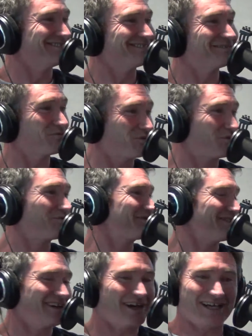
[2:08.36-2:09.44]
In
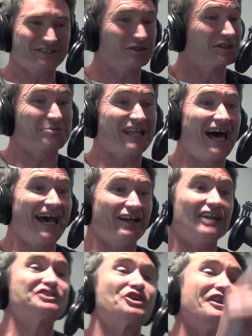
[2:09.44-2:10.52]
yeah, I shouldn't have played.
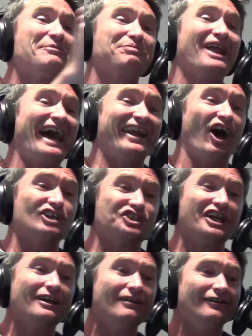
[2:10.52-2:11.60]
I shouldn't have played, Hodgie.